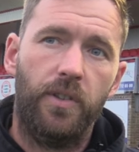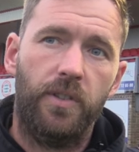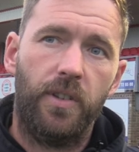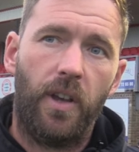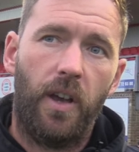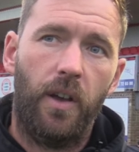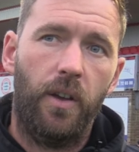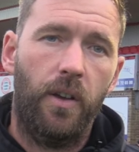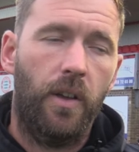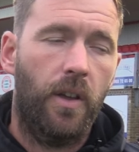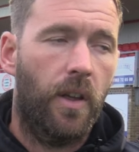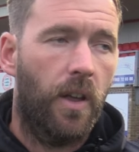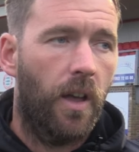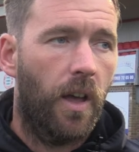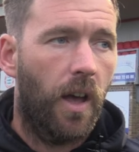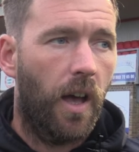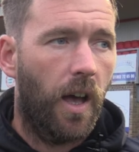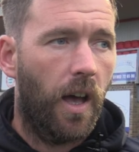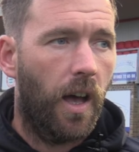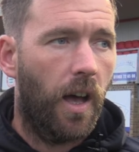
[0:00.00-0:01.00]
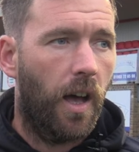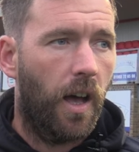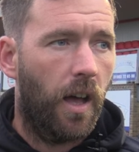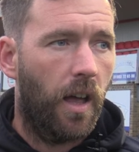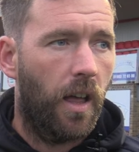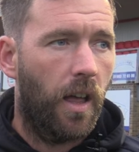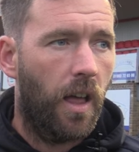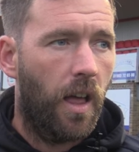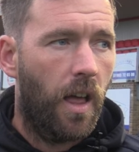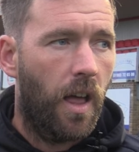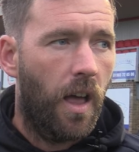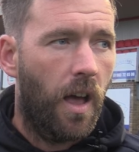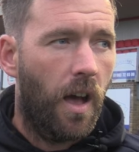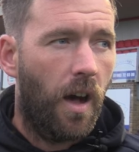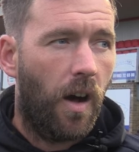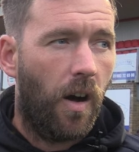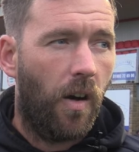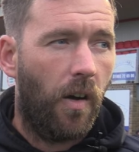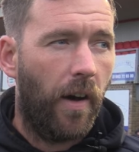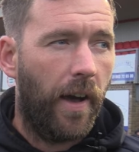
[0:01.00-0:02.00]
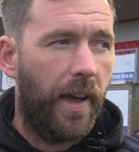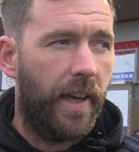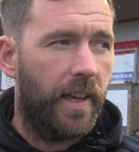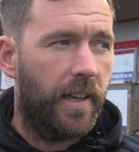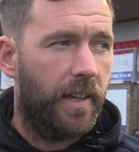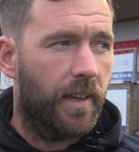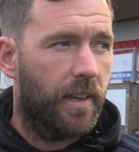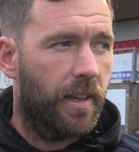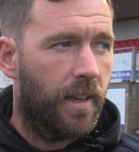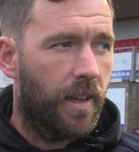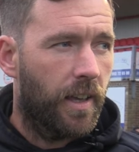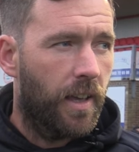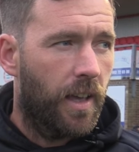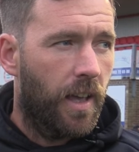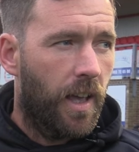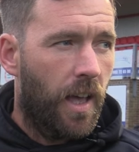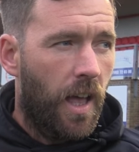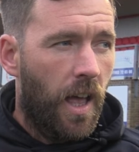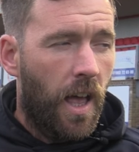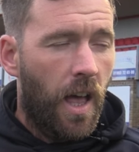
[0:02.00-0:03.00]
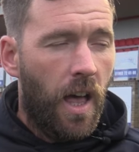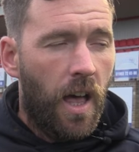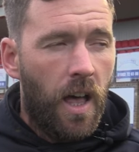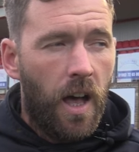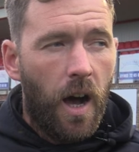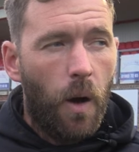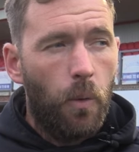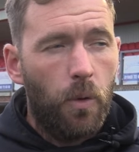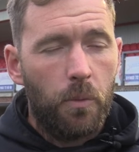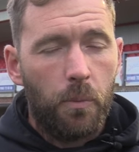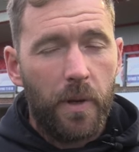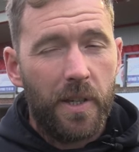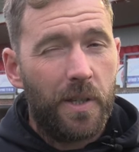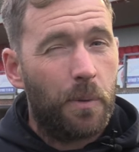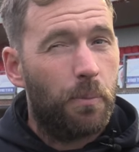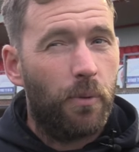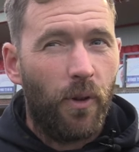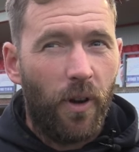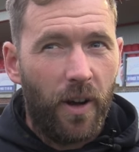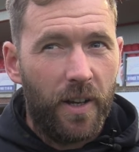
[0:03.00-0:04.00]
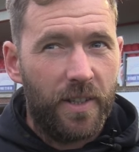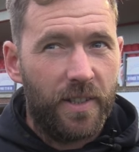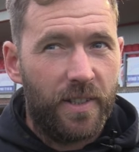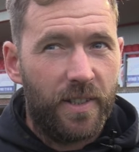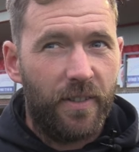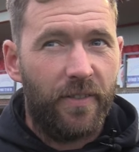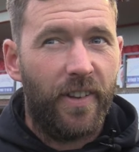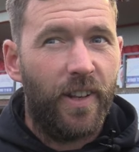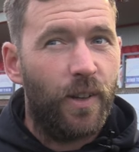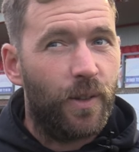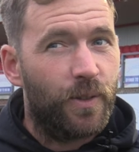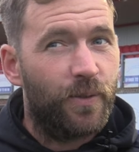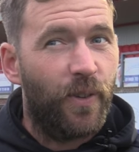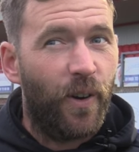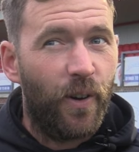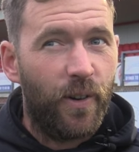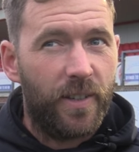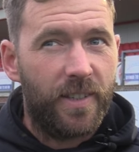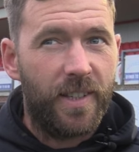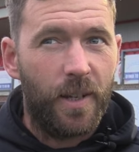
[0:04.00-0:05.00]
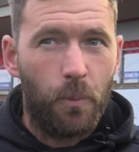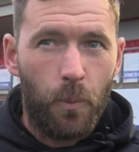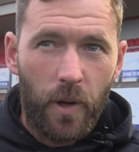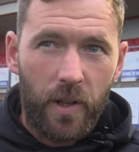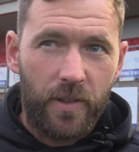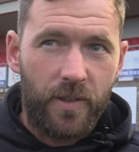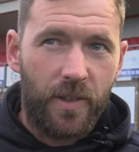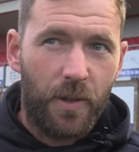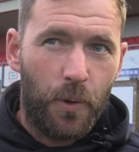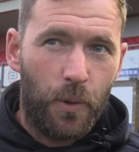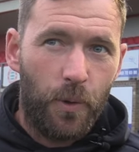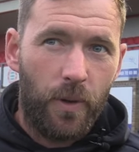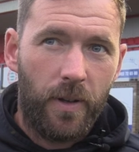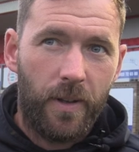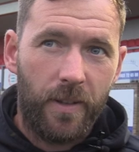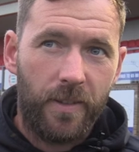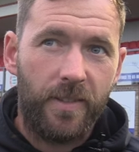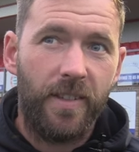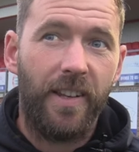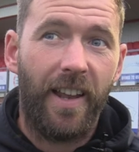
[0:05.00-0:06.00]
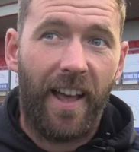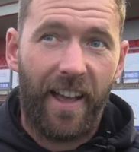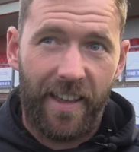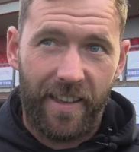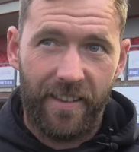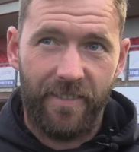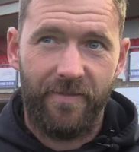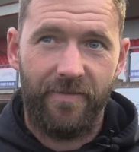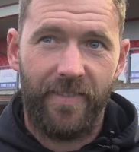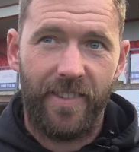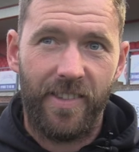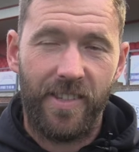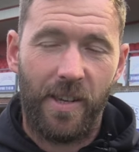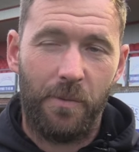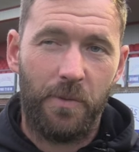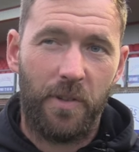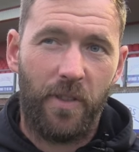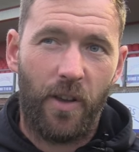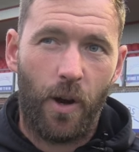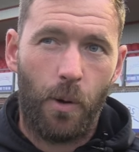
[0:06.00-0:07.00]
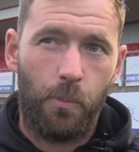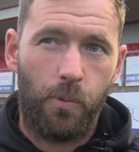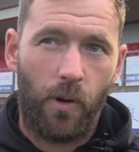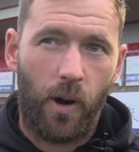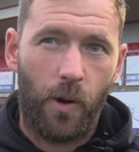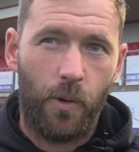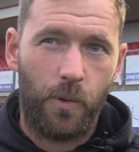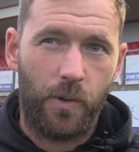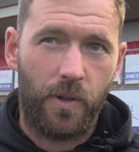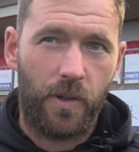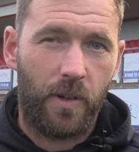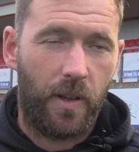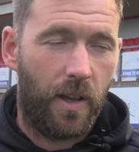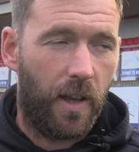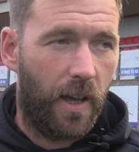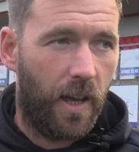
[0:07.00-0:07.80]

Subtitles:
So I wouldn't be surprised if it looks very similar to today in terms of their approach,